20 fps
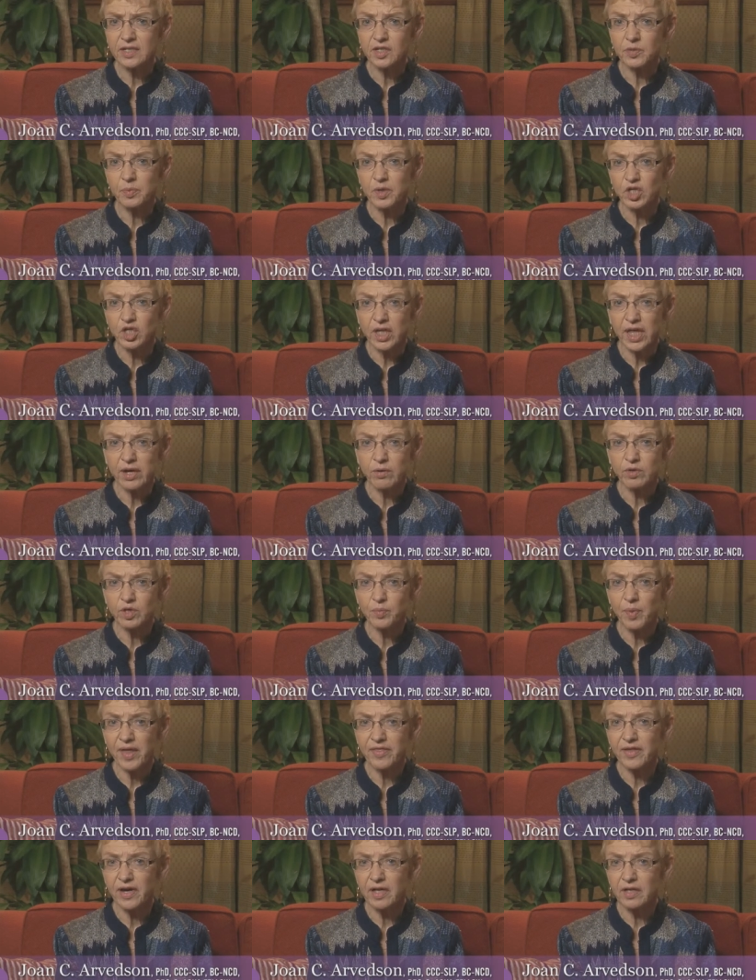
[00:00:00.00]
a speech-language
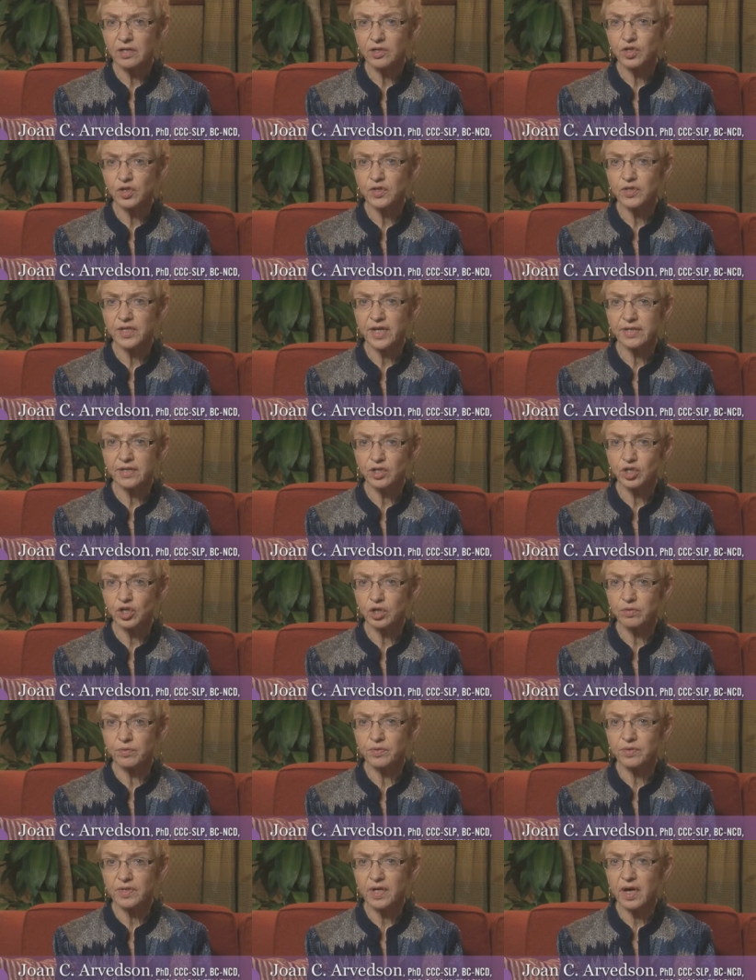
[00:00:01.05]
pathologist at the
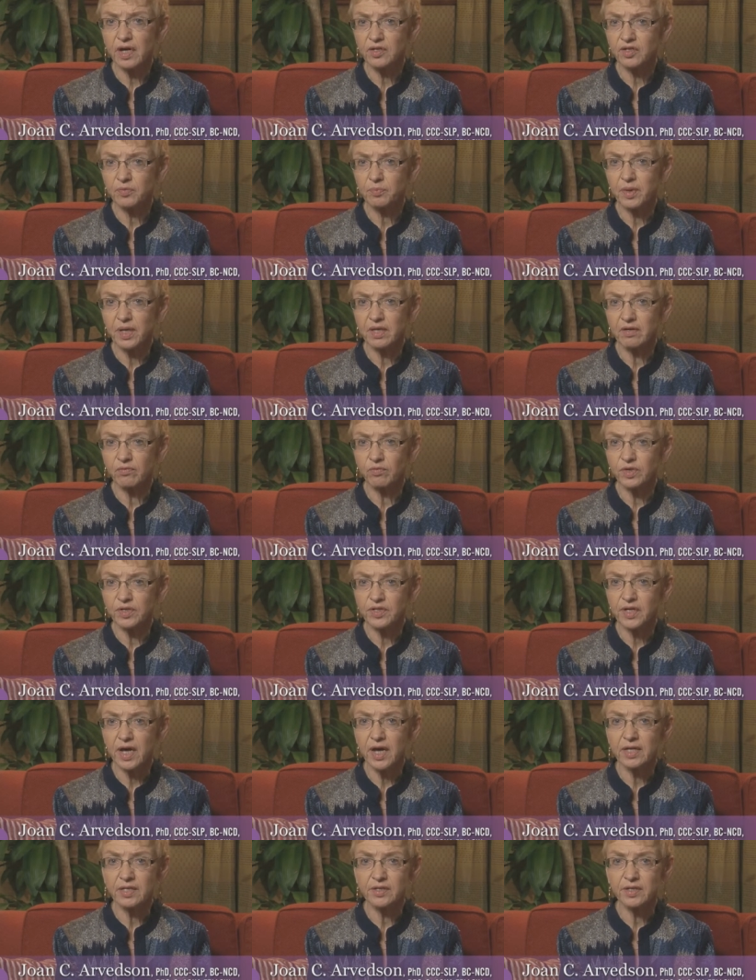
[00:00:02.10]
Children's Hospital of
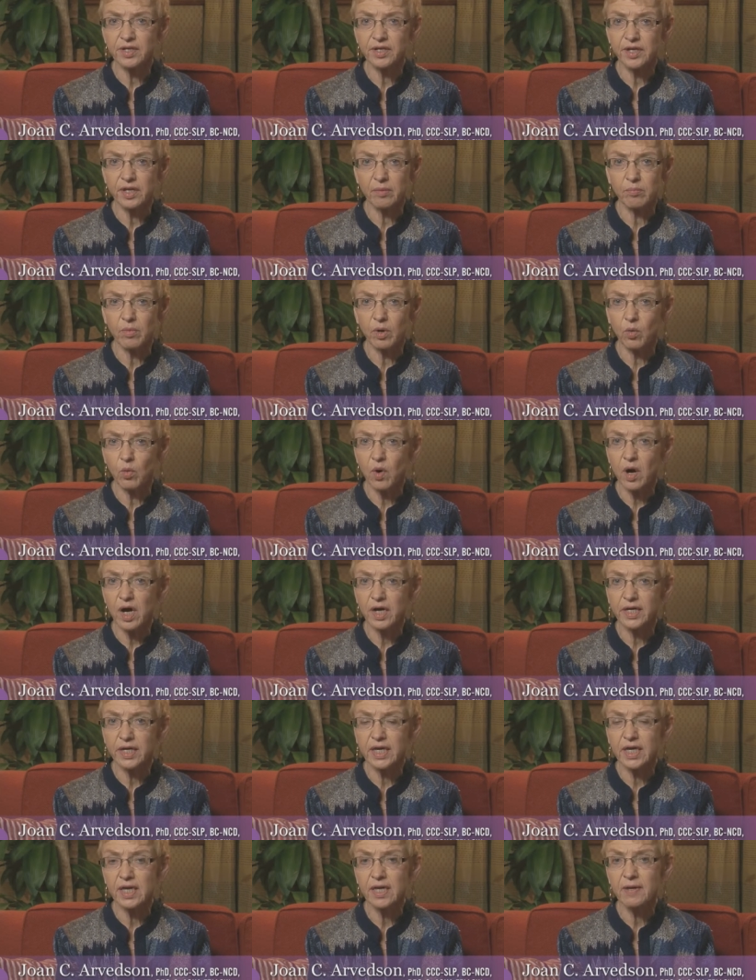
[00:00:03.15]
Wisconsin in
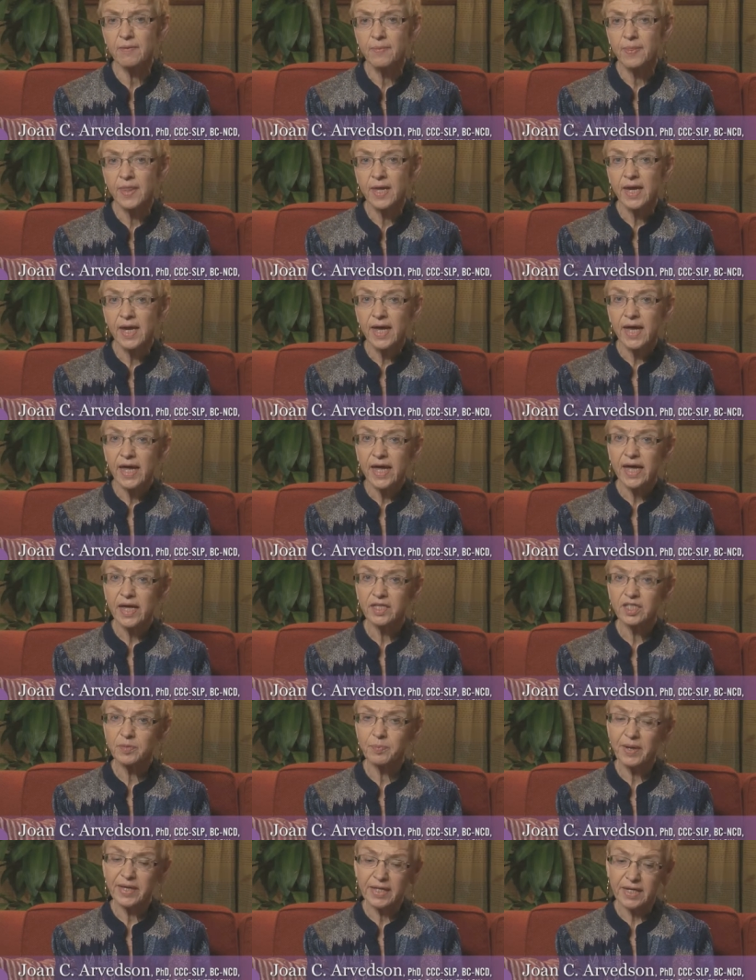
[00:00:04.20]
Milwaukee, and
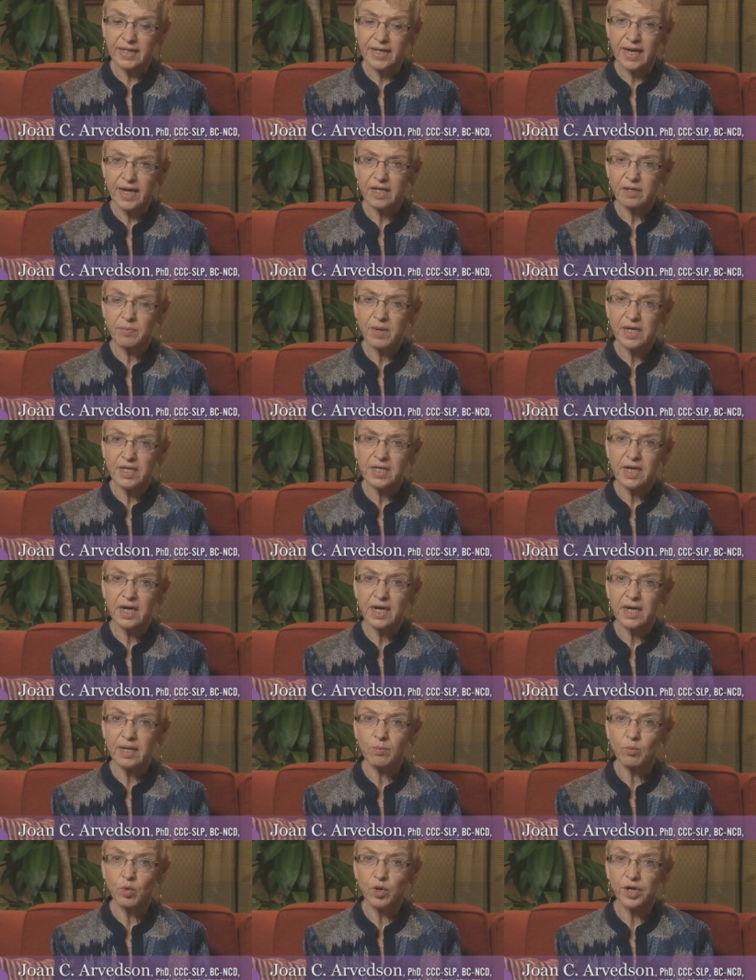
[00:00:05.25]
spend a lot of my
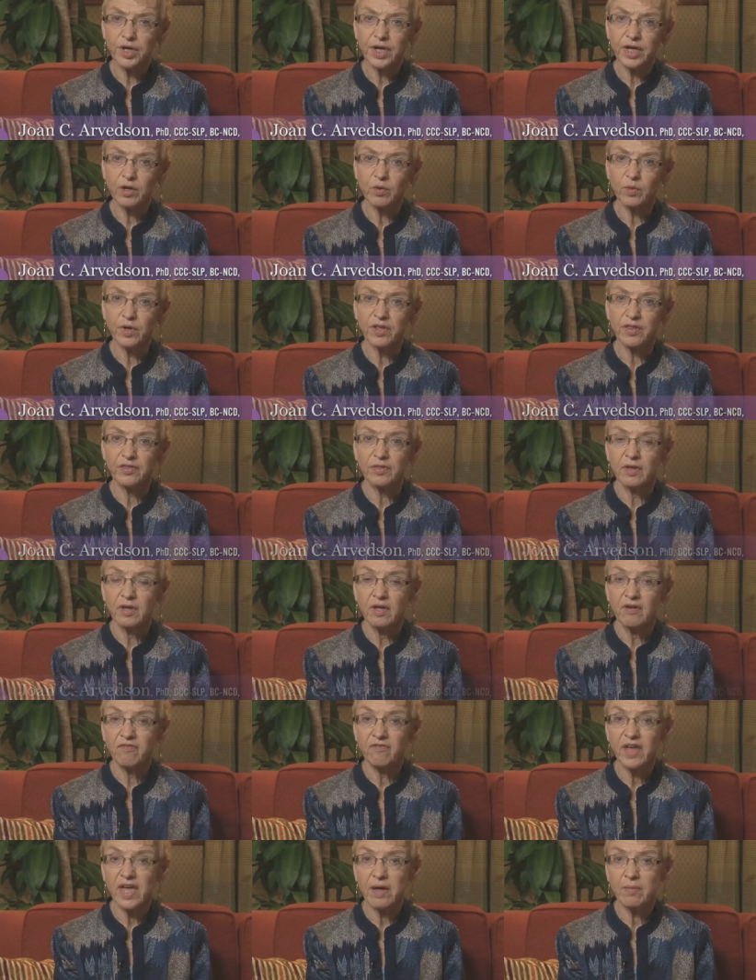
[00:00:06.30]
time working with
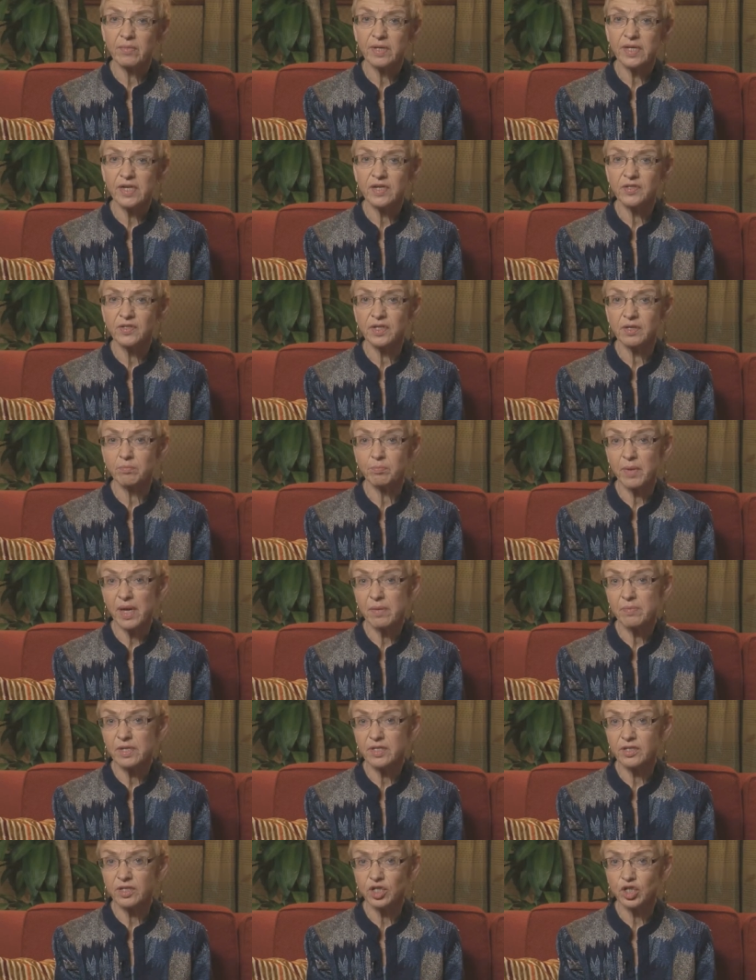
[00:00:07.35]
families and
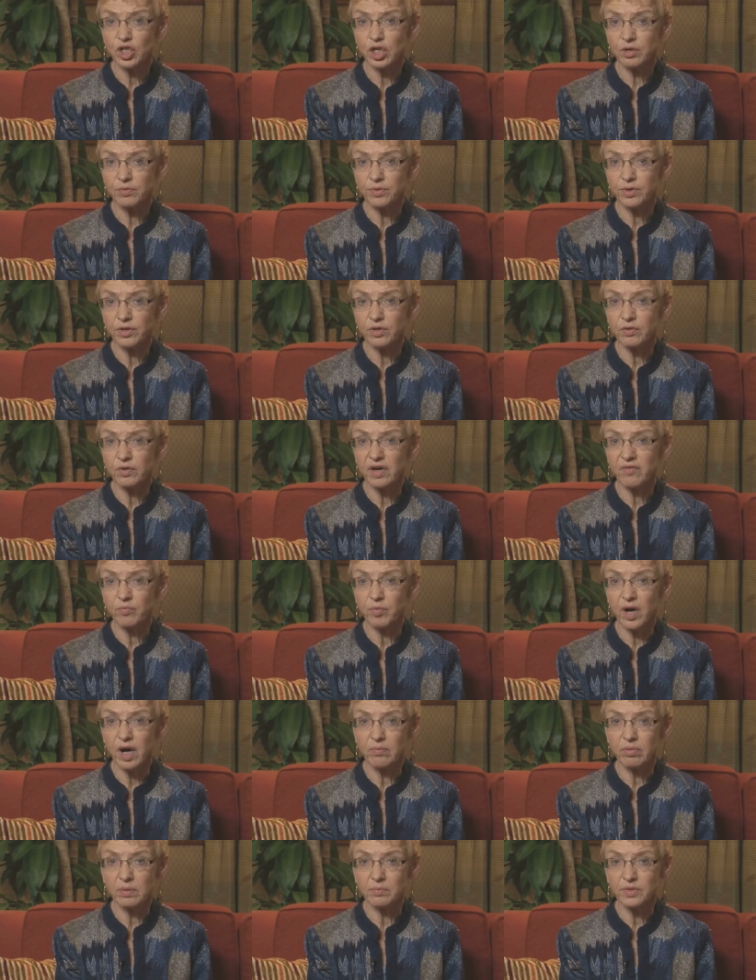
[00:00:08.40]
babies and children who have
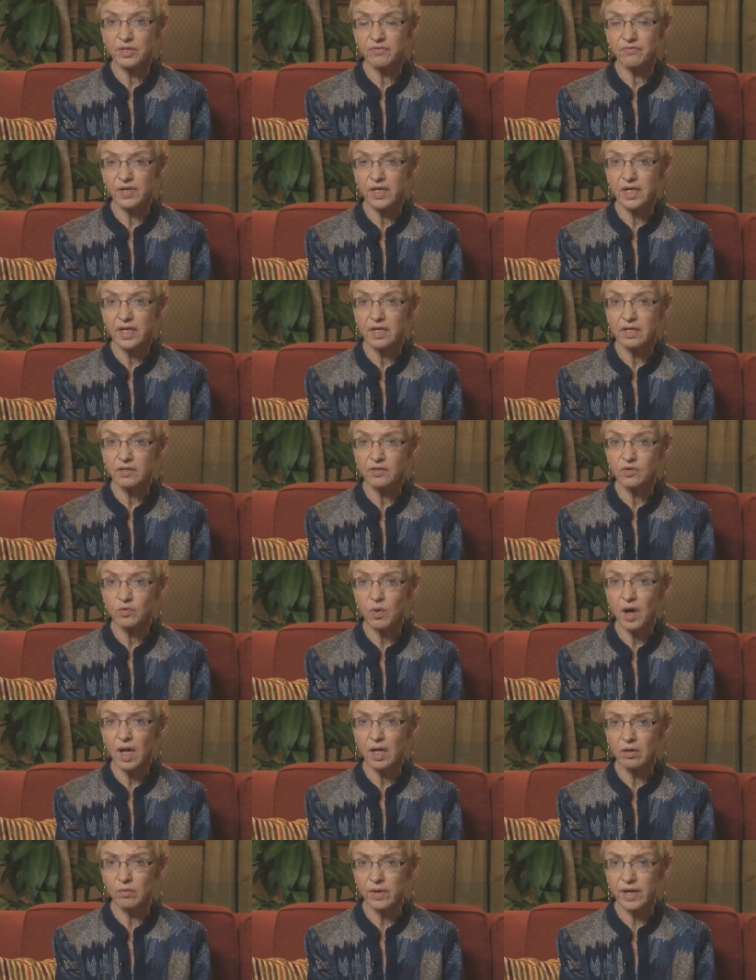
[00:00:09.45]
problems feeding and
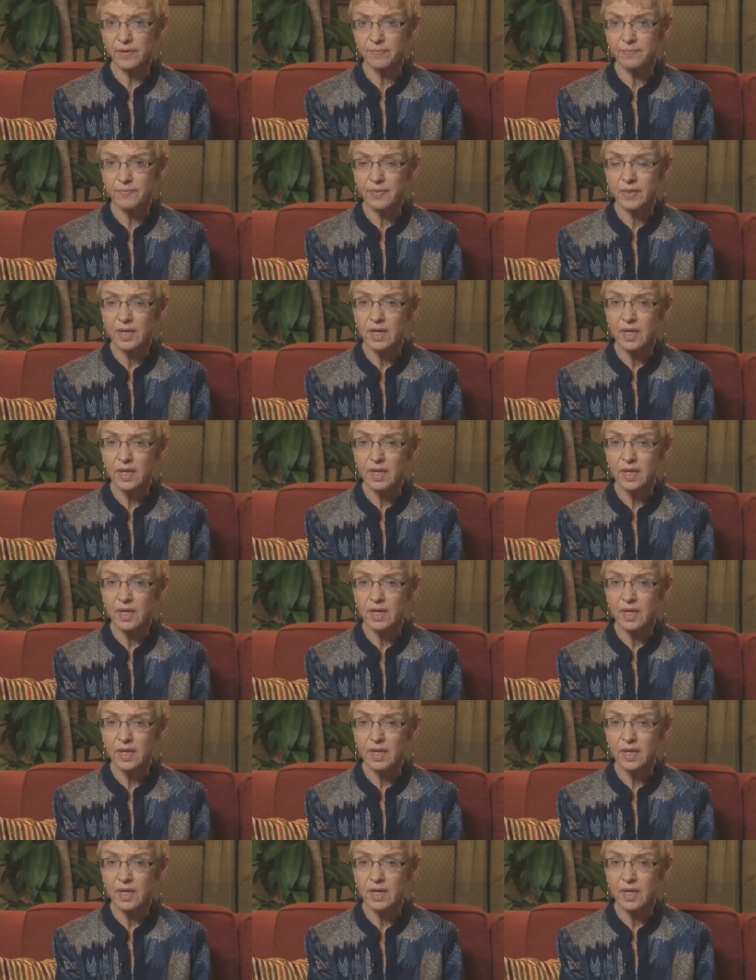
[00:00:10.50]
swallowing.